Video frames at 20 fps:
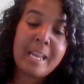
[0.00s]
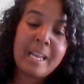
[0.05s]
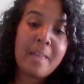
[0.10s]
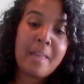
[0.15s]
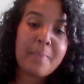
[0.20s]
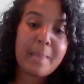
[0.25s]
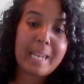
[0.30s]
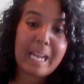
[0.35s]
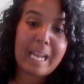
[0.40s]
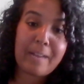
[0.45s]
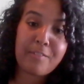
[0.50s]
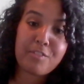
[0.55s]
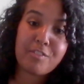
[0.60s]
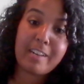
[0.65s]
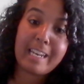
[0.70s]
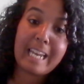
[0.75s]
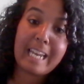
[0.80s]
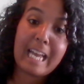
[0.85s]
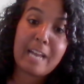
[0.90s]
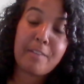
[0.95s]
Then after I
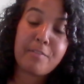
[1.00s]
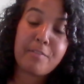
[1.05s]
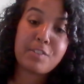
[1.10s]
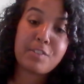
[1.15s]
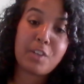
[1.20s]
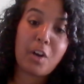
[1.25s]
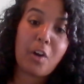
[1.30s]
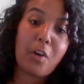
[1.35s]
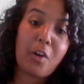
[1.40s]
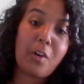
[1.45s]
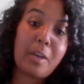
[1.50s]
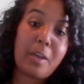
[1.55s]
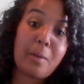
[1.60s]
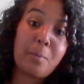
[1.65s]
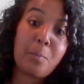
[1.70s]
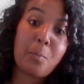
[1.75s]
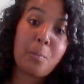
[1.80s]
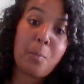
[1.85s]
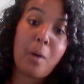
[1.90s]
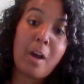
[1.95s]
left, I
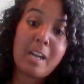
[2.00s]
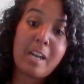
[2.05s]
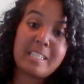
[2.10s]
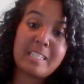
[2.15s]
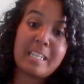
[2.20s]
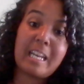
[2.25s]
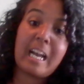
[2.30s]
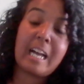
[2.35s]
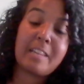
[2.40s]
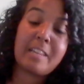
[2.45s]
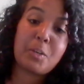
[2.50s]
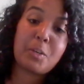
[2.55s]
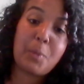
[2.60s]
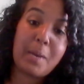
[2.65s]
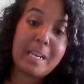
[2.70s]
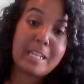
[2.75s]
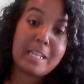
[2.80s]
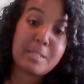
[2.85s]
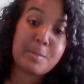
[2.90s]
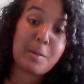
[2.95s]
worked at the Queen
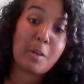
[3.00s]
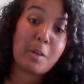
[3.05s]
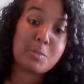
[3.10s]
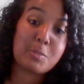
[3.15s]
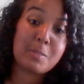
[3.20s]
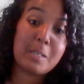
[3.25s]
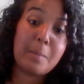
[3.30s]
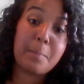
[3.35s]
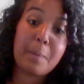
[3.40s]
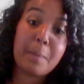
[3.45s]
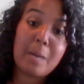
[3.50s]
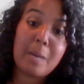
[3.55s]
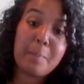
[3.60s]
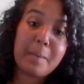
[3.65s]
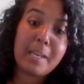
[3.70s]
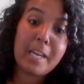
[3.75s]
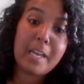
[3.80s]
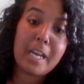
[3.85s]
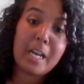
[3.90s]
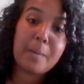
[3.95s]
Elizabeth Hospital in
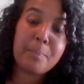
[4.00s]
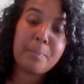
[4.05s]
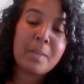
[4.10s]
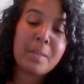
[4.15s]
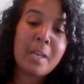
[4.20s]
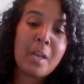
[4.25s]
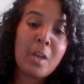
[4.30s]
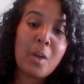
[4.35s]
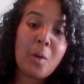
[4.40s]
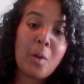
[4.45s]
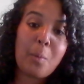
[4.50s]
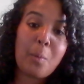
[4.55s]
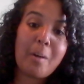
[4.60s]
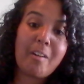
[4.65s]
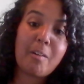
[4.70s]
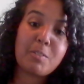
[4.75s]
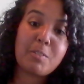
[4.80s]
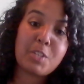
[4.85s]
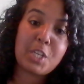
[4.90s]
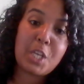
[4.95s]
Birmingham, where I
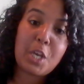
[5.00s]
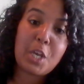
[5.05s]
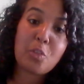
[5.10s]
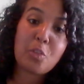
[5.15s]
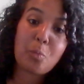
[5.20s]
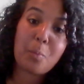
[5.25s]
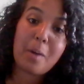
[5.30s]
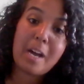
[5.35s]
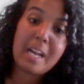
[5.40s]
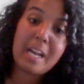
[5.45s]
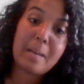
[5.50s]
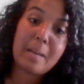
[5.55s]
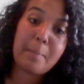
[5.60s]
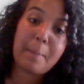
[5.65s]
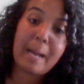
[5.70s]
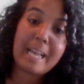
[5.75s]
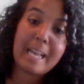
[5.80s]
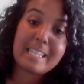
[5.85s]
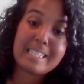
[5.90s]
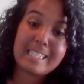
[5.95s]
was a youth worker
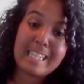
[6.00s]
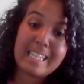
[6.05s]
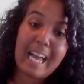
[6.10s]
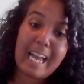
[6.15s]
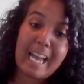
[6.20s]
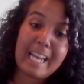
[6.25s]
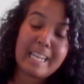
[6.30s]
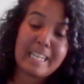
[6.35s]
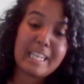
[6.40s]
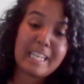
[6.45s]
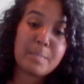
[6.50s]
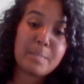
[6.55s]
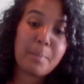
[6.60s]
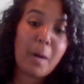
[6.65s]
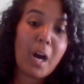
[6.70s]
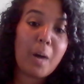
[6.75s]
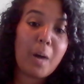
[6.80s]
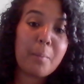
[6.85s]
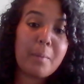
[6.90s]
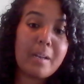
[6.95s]
based in the A&E
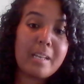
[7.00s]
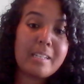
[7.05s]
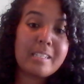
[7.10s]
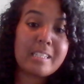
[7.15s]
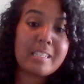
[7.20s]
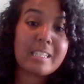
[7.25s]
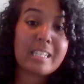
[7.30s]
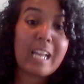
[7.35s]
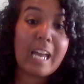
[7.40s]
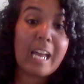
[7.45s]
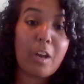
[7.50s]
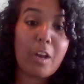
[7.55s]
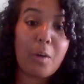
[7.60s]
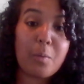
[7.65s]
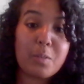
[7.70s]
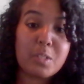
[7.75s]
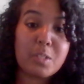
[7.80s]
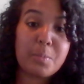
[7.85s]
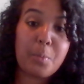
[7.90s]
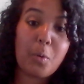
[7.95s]
department, and I would
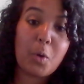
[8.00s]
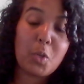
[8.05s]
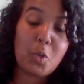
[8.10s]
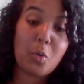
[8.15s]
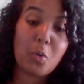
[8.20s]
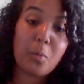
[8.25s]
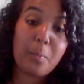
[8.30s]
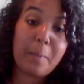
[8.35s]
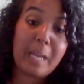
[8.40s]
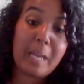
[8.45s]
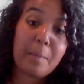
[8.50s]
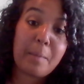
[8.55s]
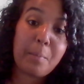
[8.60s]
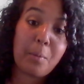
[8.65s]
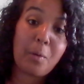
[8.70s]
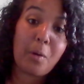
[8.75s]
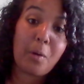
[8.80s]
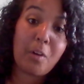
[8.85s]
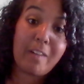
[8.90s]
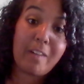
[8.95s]
support young
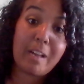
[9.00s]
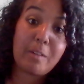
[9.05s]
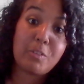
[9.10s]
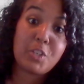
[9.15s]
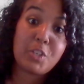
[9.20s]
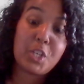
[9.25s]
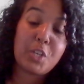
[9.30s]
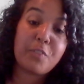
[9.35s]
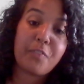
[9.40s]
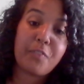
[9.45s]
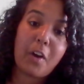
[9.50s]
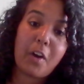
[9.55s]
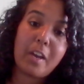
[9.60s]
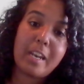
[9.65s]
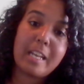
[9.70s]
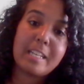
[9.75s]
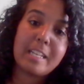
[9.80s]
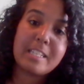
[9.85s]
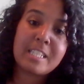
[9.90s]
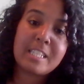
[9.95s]
people around youth
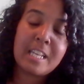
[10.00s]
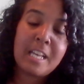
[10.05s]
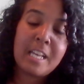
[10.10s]
violence.